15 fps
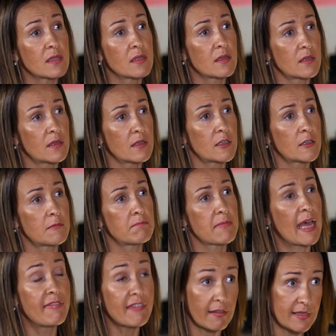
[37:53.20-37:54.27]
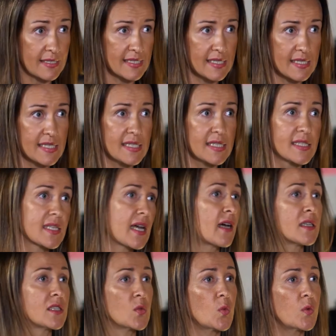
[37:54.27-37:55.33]
analysis.
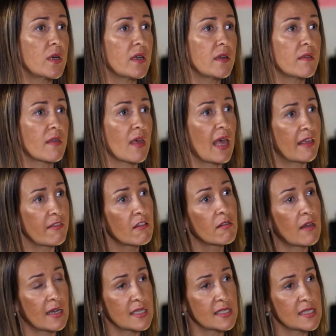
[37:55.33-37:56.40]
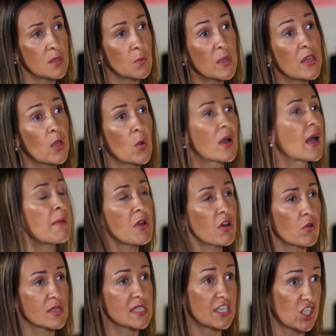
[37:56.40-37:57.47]
Start with analyzing when you come
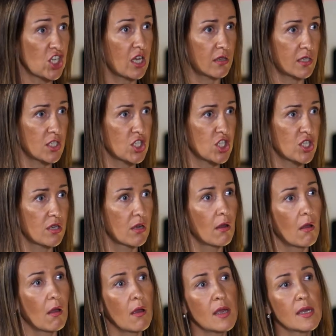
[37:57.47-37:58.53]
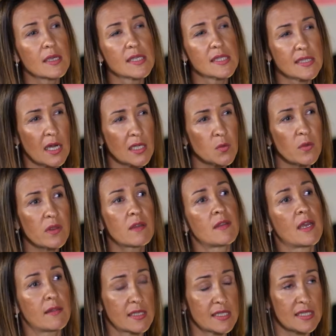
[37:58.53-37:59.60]
across a challenge. Start with
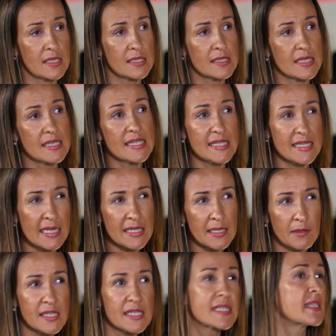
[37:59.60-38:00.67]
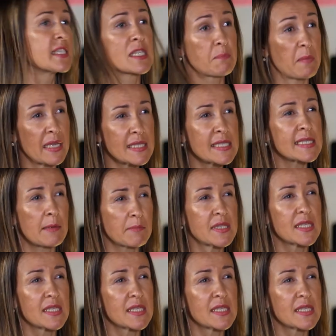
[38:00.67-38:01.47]
analysis. Spend some